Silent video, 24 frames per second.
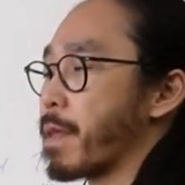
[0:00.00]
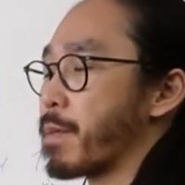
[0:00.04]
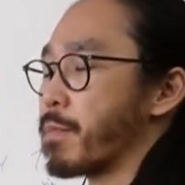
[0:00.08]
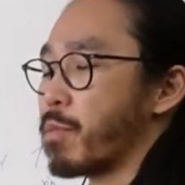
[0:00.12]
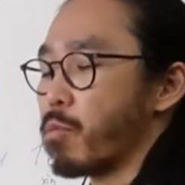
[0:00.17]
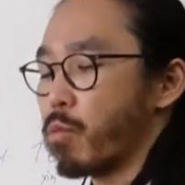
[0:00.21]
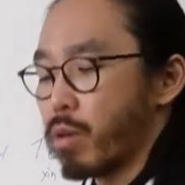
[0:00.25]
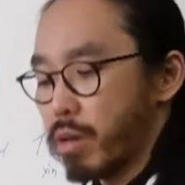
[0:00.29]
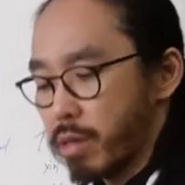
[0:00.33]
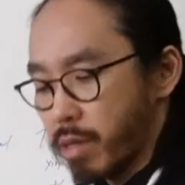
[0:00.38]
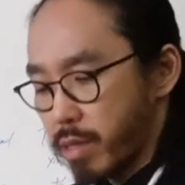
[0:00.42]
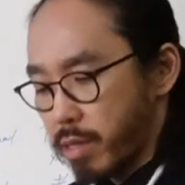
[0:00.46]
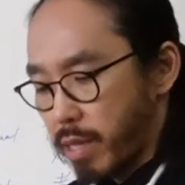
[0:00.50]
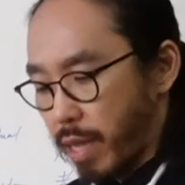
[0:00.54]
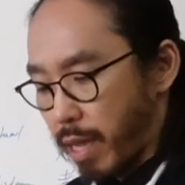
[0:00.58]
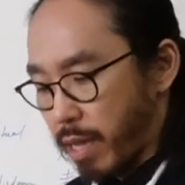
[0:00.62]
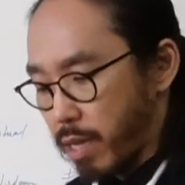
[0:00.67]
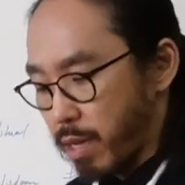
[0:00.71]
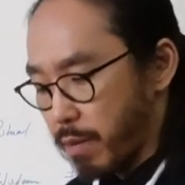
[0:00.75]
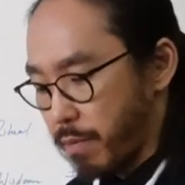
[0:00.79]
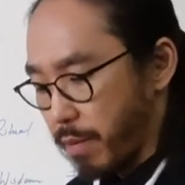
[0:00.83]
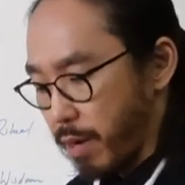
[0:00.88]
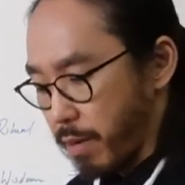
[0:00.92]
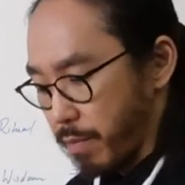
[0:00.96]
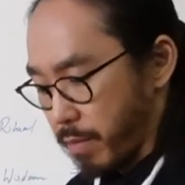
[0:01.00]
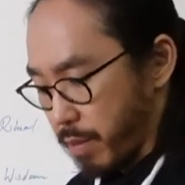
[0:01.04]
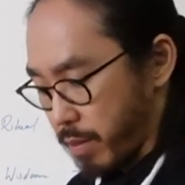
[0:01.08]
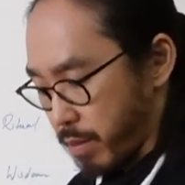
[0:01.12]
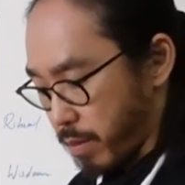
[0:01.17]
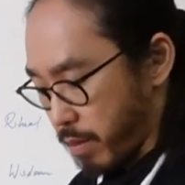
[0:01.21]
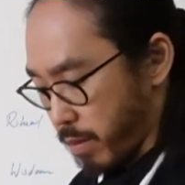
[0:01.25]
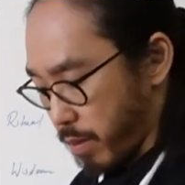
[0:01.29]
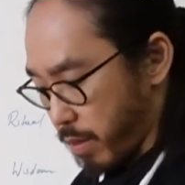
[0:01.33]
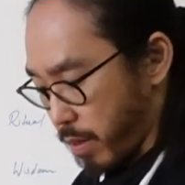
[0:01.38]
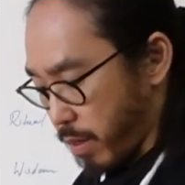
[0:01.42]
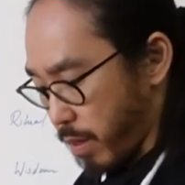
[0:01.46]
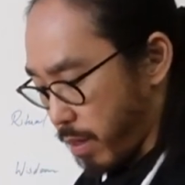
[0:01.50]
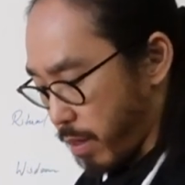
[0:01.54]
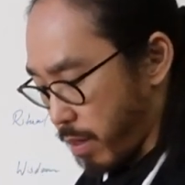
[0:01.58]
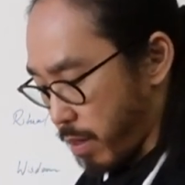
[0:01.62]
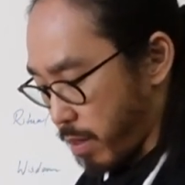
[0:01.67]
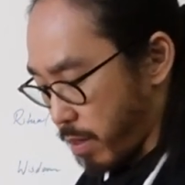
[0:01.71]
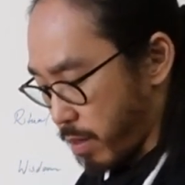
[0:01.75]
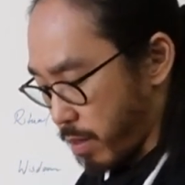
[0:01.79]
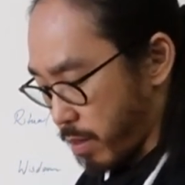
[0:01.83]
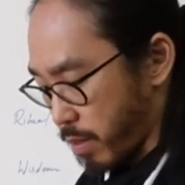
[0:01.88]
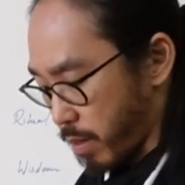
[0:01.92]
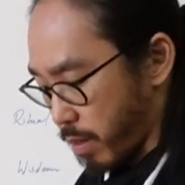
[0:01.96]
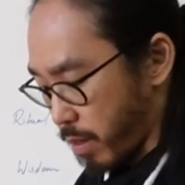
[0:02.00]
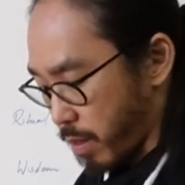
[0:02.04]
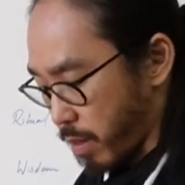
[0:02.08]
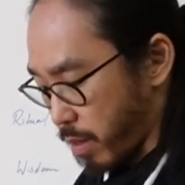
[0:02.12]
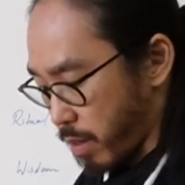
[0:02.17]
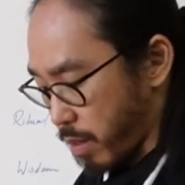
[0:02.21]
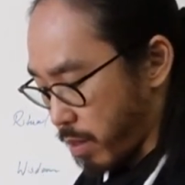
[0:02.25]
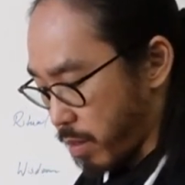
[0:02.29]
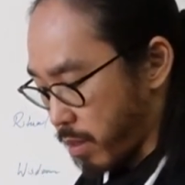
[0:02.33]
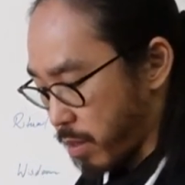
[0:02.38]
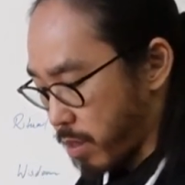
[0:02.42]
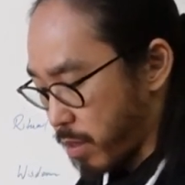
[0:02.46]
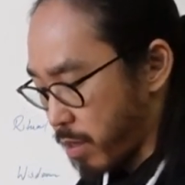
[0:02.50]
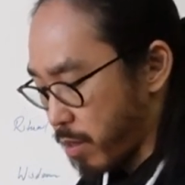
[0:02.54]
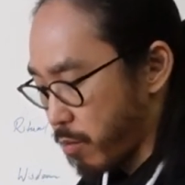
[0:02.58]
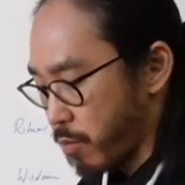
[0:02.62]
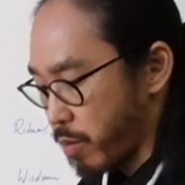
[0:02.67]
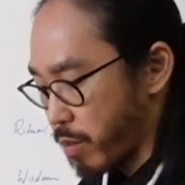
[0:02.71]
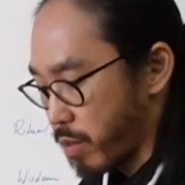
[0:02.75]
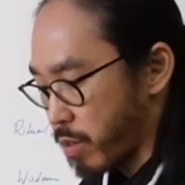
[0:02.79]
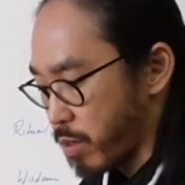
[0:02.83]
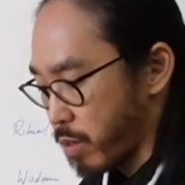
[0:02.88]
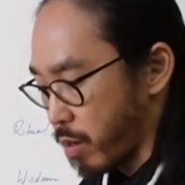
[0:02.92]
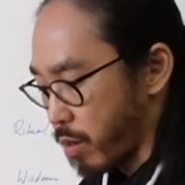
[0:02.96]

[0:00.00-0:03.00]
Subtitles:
But what are the 10 Commandments? It is a series